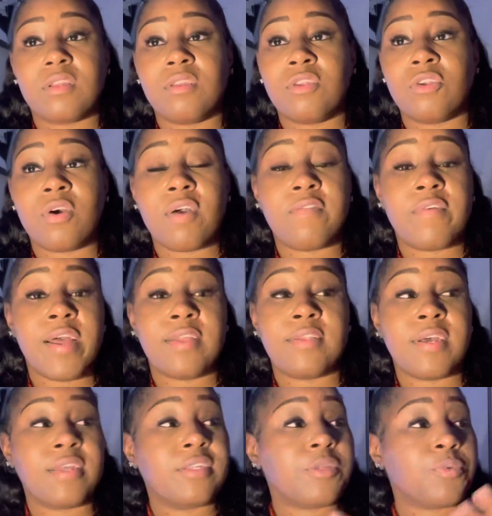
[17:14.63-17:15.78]
I've had
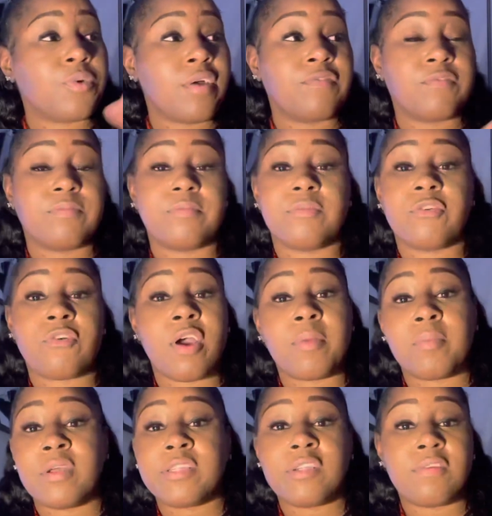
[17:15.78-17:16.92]
nights where I've cried
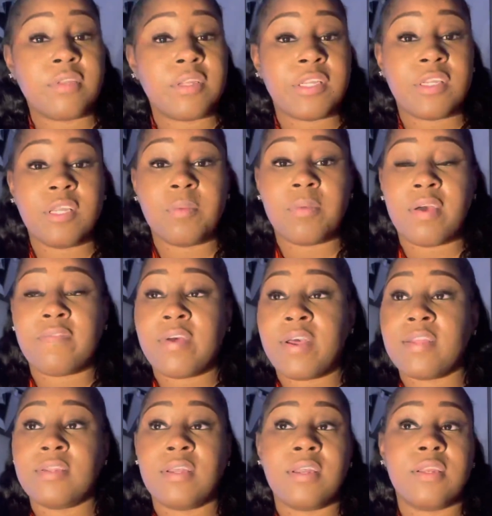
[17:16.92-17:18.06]
myself to sleep. I've
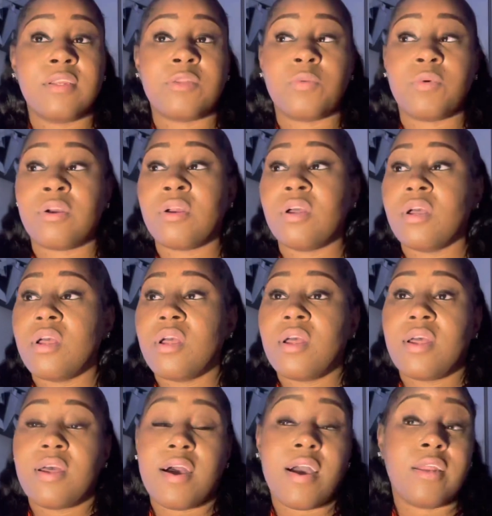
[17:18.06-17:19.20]
had days where
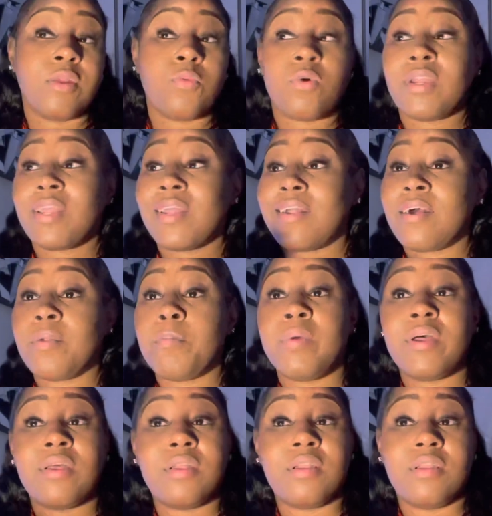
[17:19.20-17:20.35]
I didn't want to get out of
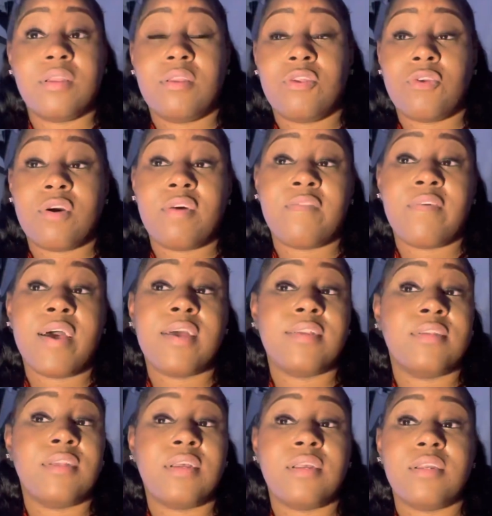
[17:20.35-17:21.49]
bed. I've had
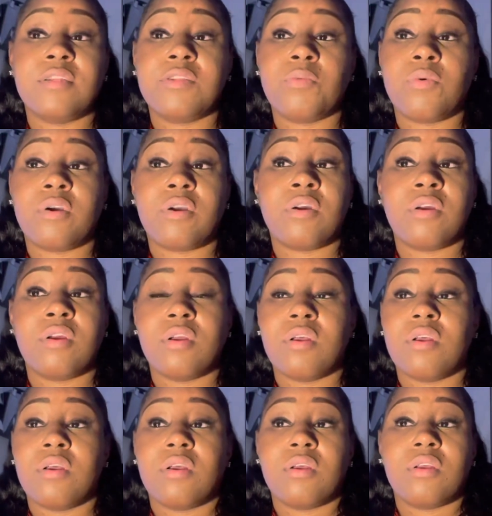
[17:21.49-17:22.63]
days where,
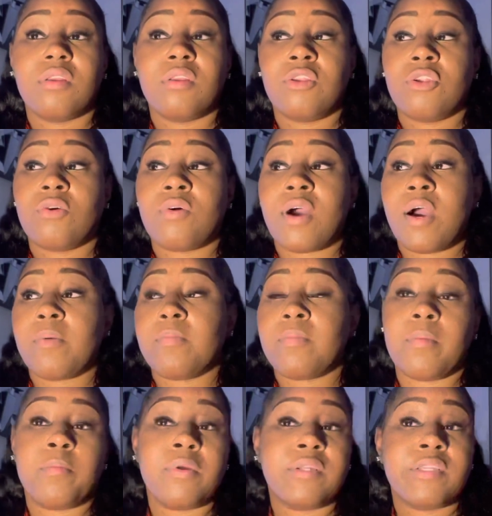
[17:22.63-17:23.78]
my
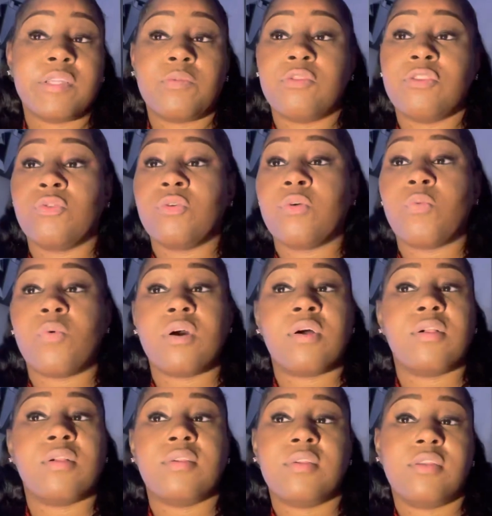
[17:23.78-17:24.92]
business was doing
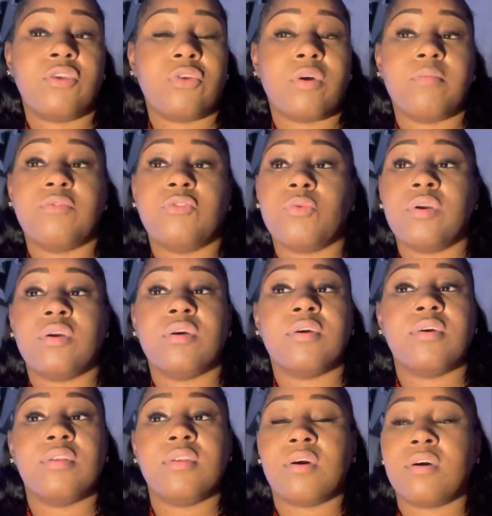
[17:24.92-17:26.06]
well. I'm doing
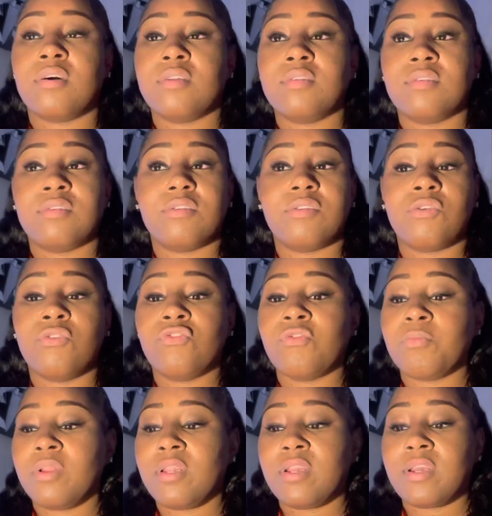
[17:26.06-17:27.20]
good on social
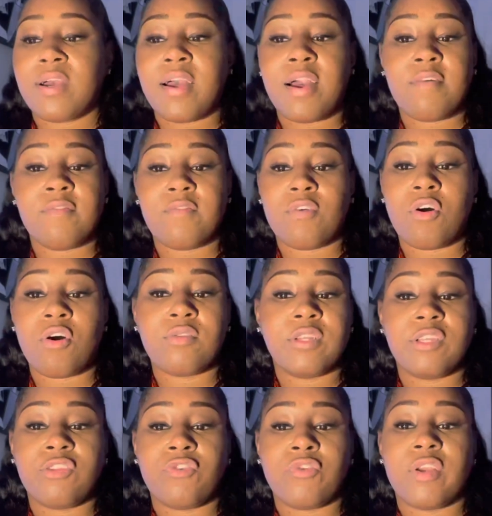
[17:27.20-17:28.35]
media. I have all
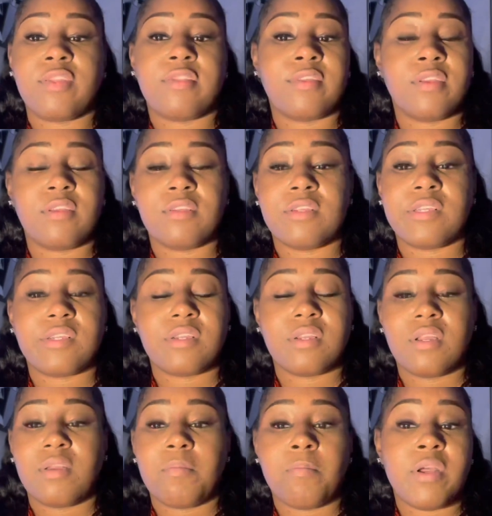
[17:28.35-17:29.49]
these great things,
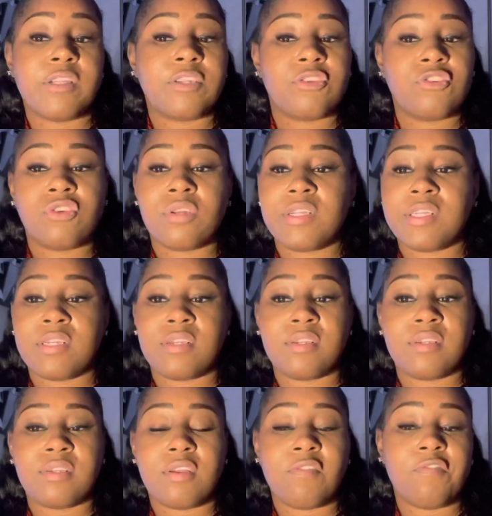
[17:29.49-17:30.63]
messages
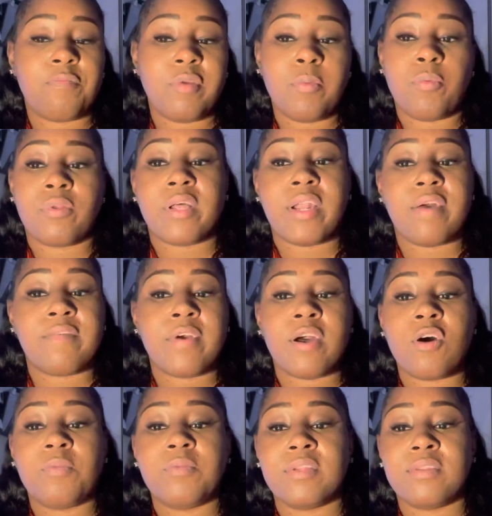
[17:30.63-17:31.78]
and of people that I've
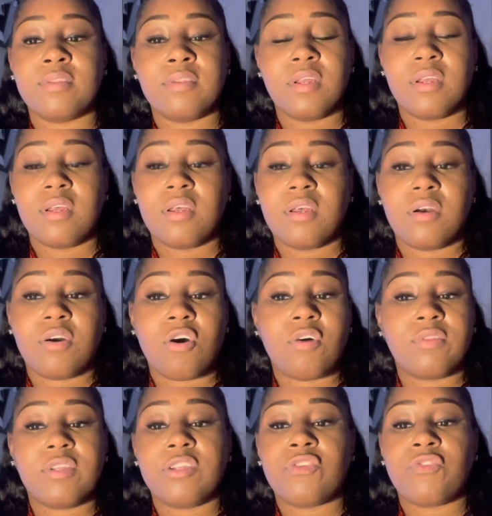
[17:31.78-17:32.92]
helped and all
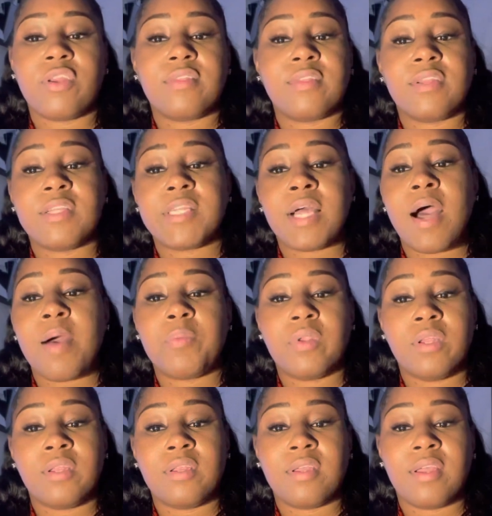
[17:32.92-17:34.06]
these great things
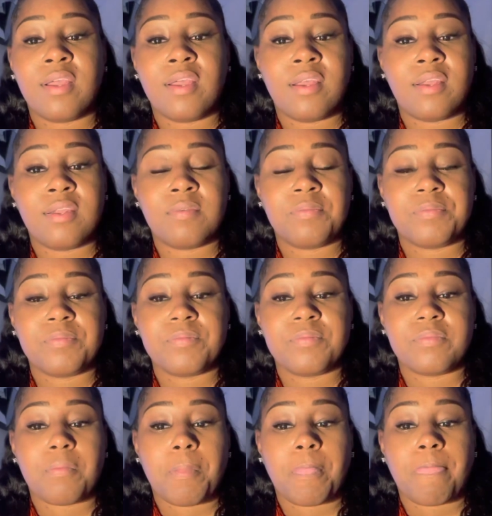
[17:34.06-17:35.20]
happening, and
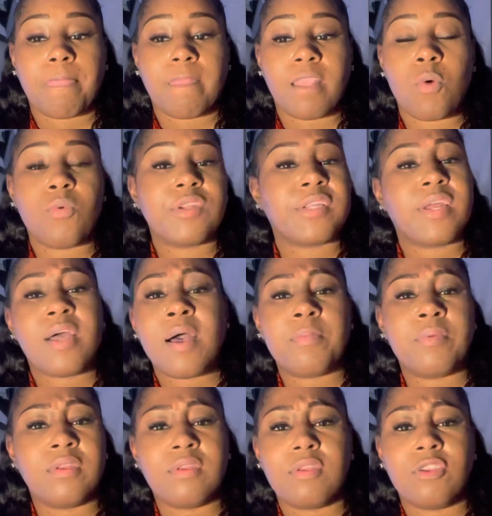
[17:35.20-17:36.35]
I wasn't
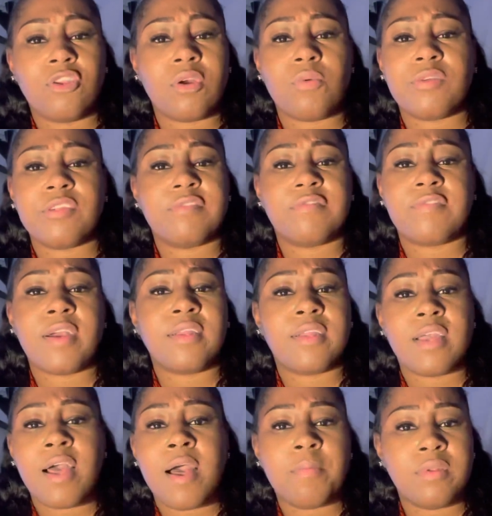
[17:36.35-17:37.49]
happy. I wasn't finding
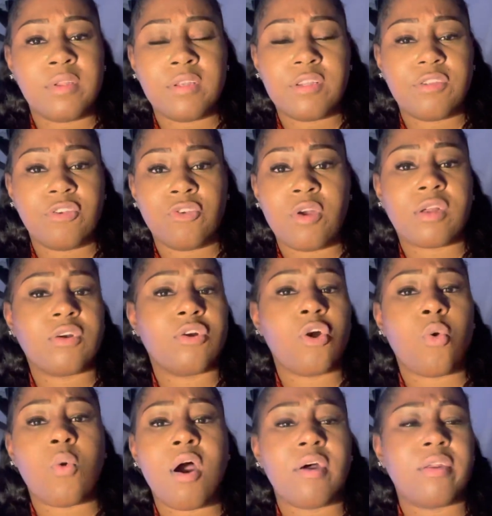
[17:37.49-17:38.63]
happiness. I could
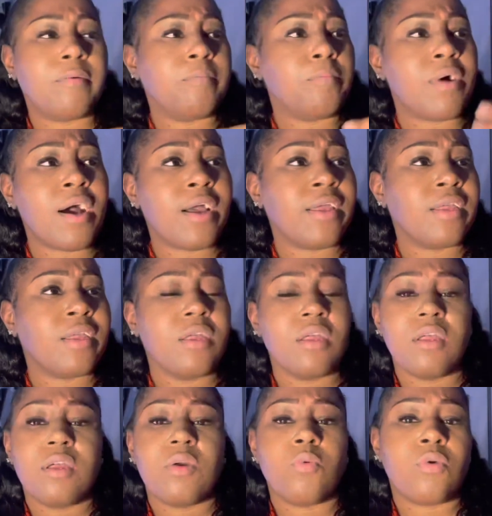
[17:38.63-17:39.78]
go out and buy
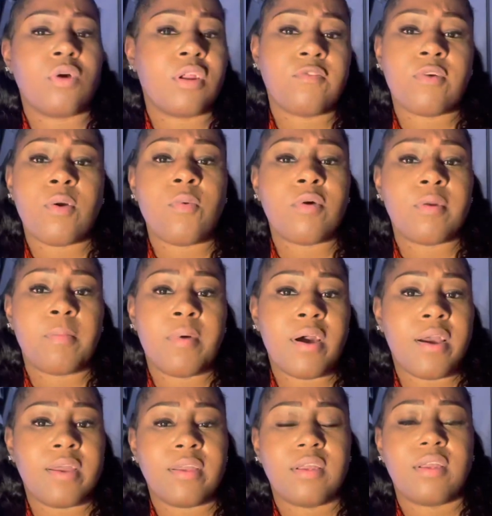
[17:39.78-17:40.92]
whatever I want to
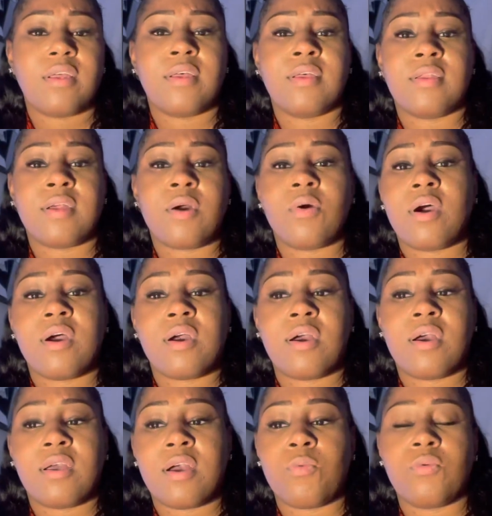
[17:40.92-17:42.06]
buy, and
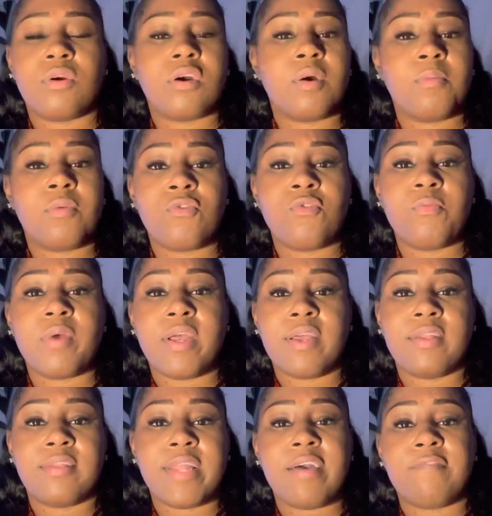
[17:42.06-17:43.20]
I would come home
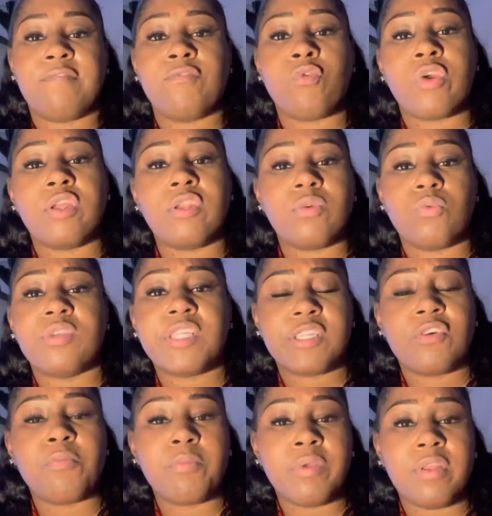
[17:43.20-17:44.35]
and that void would
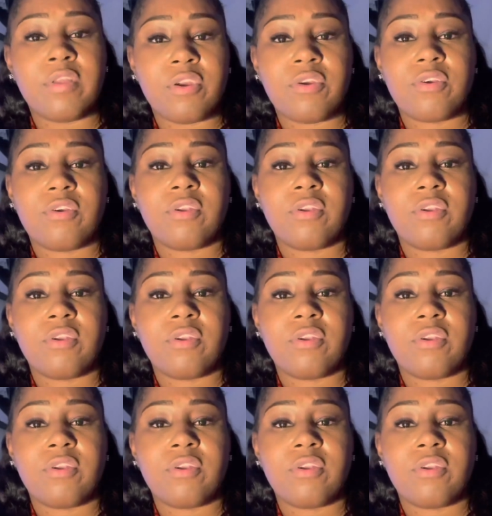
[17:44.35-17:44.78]
still be there.